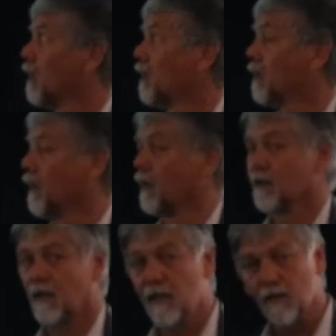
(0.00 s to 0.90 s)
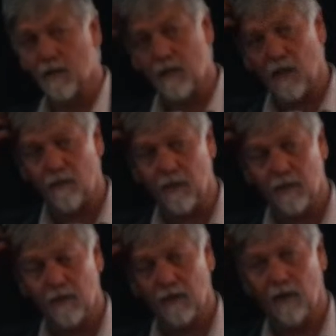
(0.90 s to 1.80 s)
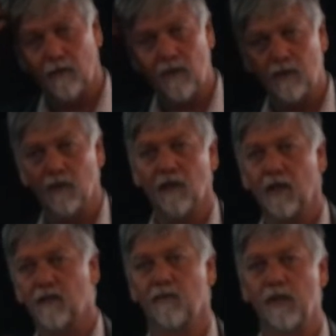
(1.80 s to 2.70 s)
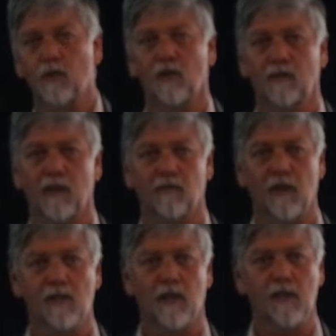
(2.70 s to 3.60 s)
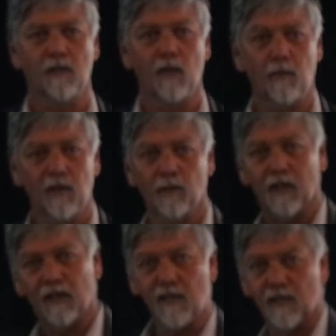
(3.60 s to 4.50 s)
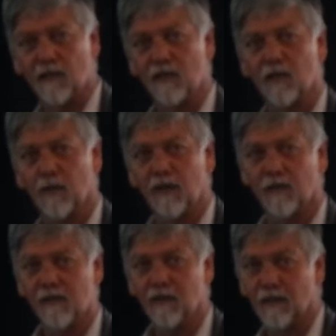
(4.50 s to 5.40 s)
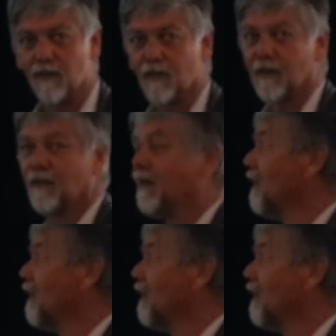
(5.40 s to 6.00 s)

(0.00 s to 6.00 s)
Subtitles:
okay, nature discovery. I really would like to be talking about vegetation mapping, but this is the topic I was given. So